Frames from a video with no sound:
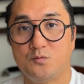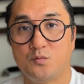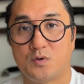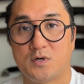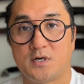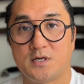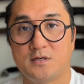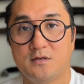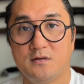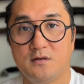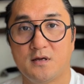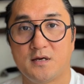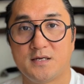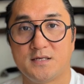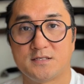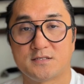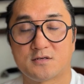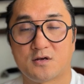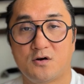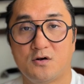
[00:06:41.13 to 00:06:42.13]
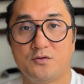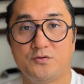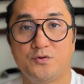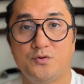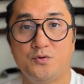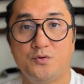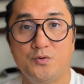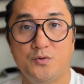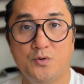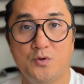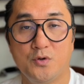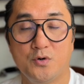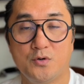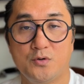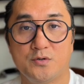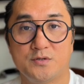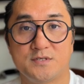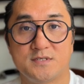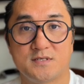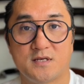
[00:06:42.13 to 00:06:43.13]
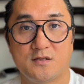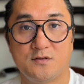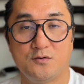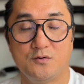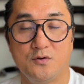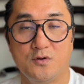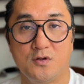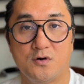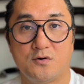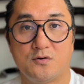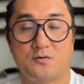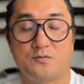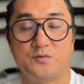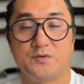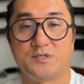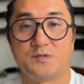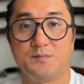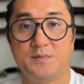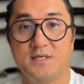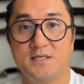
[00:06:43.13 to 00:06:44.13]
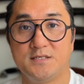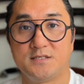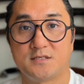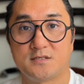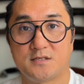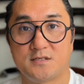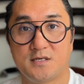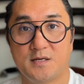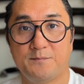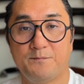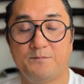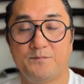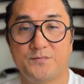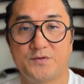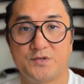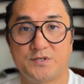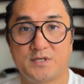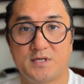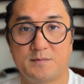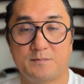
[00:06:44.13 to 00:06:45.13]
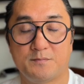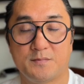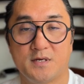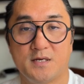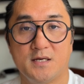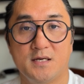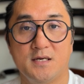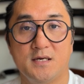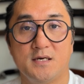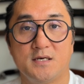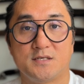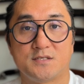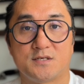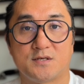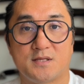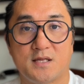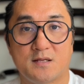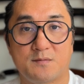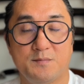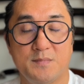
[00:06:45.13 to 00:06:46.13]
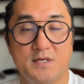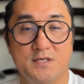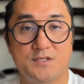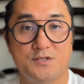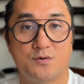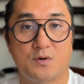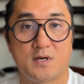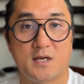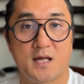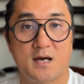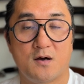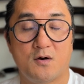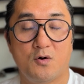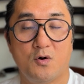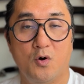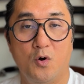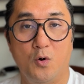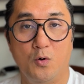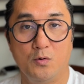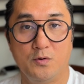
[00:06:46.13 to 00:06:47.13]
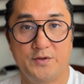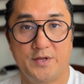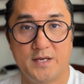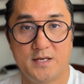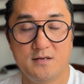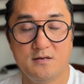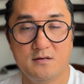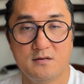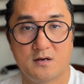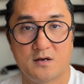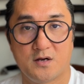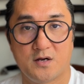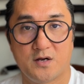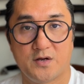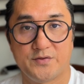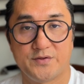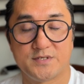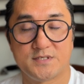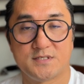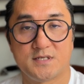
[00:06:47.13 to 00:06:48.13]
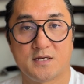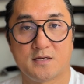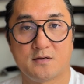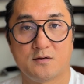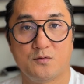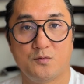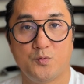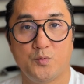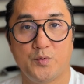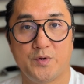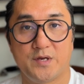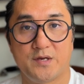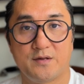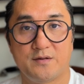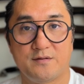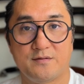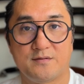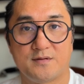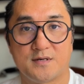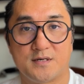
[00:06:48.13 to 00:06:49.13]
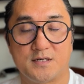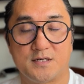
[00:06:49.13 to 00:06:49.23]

one is called dulo sa dulo, which means tip to tip. So that means you are now holding the stick with